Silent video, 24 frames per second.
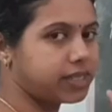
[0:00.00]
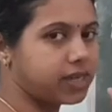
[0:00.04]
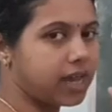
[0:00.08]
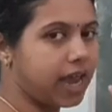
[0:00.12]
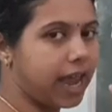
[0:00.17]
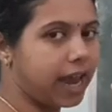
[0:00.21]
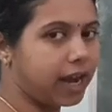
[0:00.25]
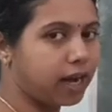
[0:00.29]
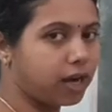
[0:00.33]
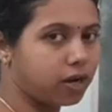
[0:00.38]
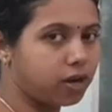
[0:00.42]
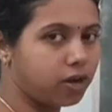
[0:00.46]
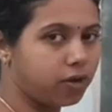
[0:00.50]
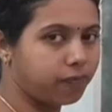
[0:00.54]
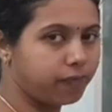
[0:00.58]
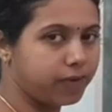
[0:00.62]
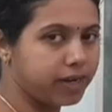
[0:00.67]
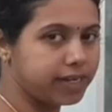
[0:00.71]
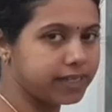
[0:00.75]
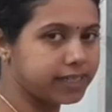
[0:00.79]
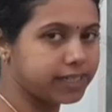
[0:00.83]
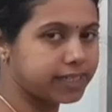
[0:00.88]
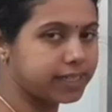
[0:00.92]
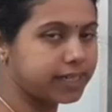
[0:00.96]
Angle of
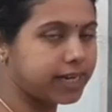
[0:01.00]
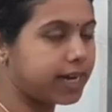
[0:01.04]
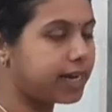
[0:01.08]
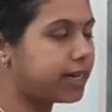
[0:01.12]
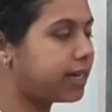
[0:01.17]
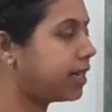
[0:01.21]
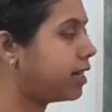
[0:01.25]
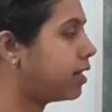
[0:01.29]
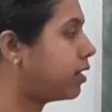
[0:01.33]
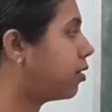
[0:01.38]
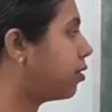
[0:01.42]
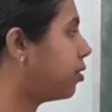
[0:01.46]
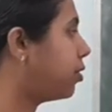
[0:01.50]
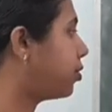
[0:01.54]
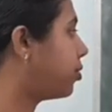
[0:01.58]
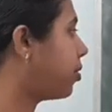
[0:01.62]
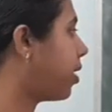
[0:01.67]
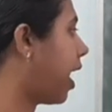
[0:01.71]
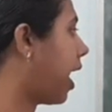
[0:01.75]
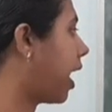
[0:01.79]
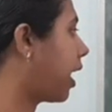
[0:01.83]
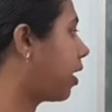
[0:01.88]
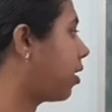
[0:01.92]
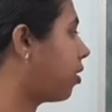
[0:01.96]
incident equal to
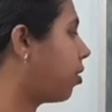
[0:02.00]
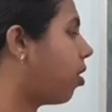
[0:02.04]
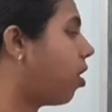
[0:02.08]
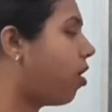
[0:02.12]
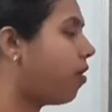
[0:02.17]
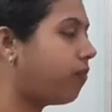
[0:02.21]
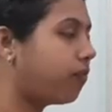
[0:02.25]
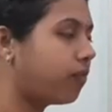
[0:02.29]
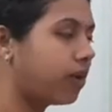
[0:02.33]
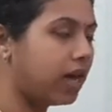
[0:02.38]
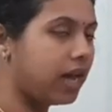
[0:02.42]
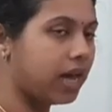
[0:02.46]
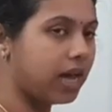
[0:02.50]
angle of